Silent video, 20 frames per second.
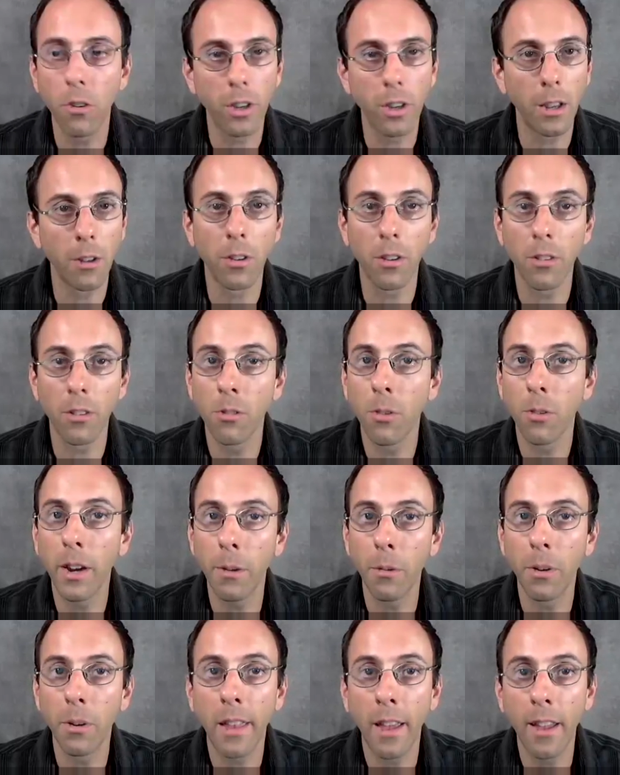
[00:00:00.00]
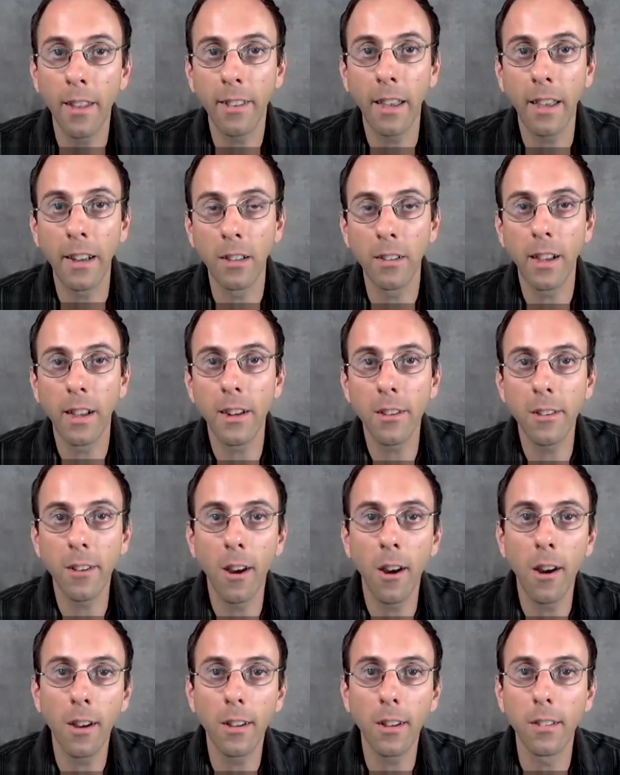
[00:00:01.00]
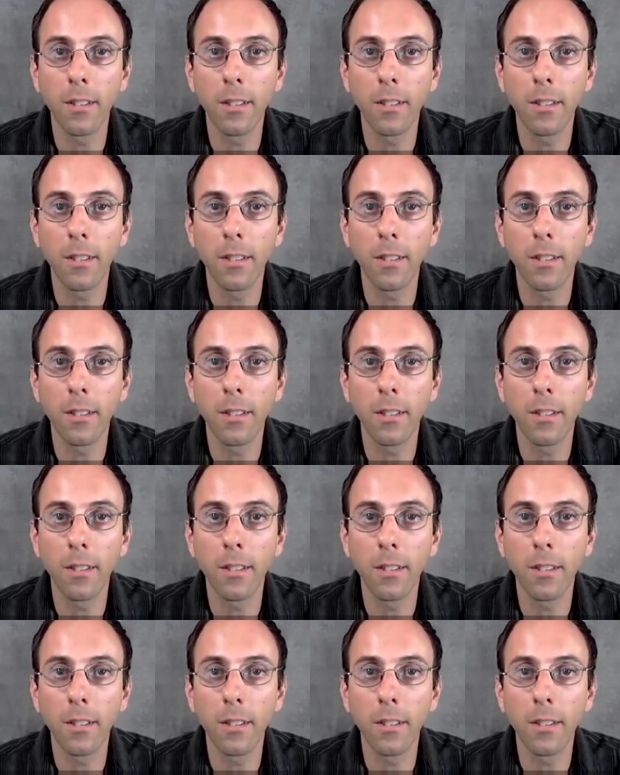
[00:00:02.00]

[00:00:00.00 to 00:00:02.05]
you, Shane. You're right. We've had gotten a lot of talk,